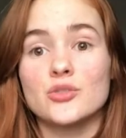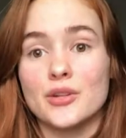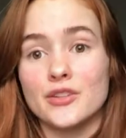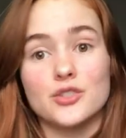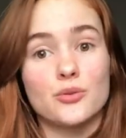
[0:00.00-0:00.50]
or
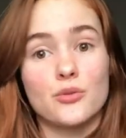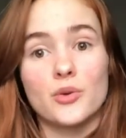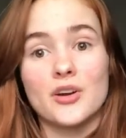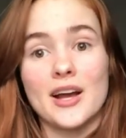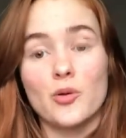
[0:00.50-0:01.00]
anything to do with
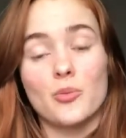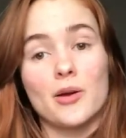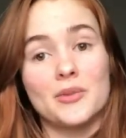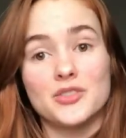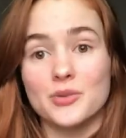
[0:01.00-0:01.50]
work, I will
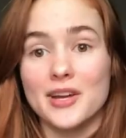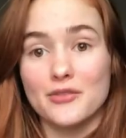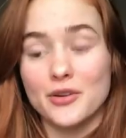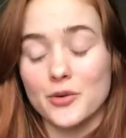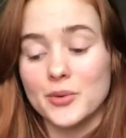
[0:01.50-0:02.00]
probably do it
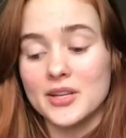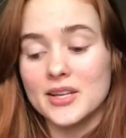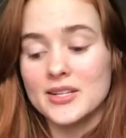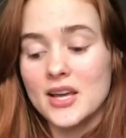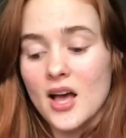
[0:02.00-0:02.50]
every other
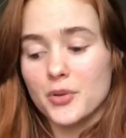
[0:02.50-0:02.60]
weekend.